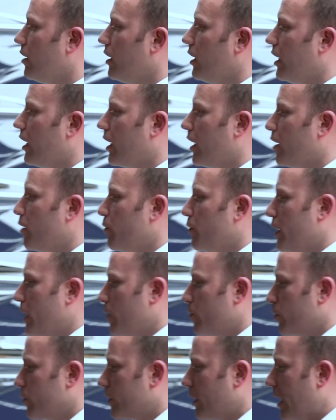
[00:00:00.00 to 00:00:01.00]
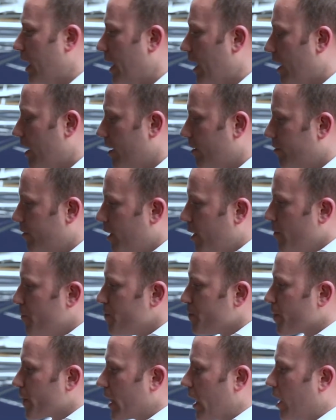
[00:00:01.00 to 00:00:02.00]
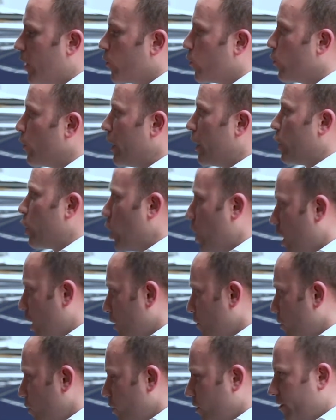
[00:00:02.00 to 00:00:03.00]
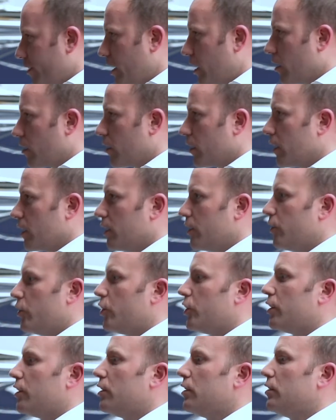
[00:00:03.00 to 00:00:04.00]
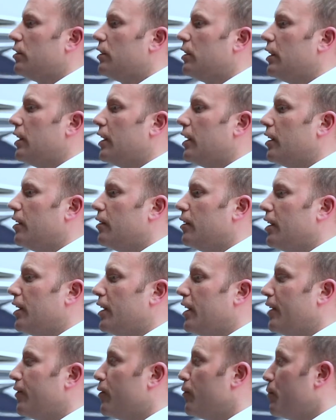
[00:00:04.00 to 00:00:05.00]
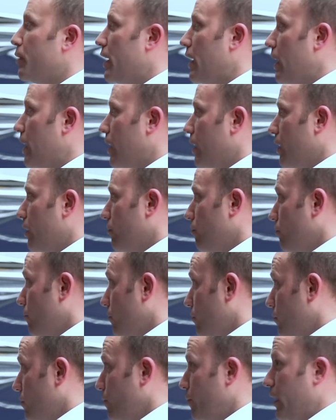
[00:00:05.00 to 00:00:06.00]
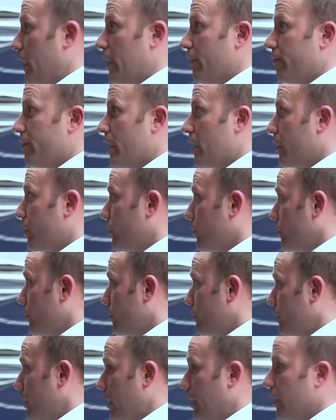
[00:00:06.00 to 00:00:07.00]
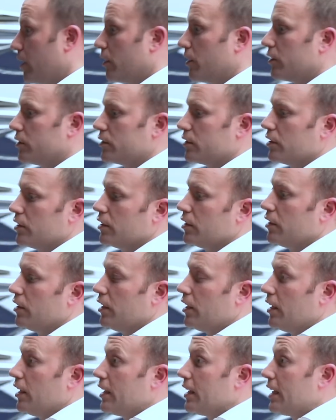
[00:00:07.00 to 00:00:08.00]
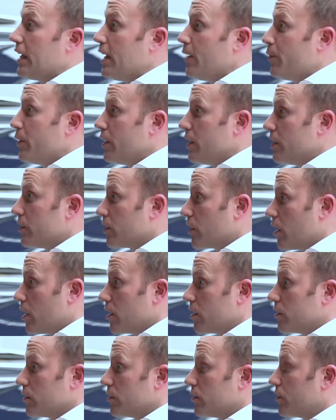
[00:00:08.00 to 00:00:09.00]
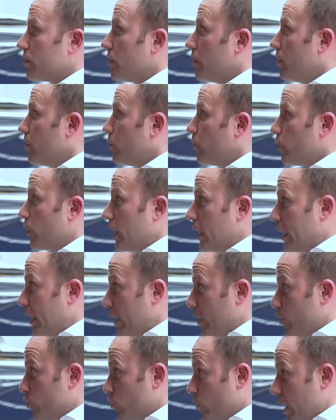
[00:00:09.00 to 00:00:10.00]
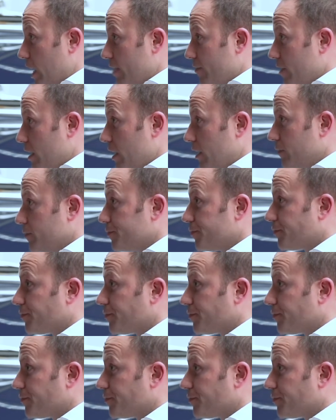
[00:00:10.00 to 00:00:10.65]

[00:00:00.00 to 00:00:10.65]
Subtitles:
And to be able to have a rich automotive heritage and even being in manufacturing sale to keeping these cars running and driving,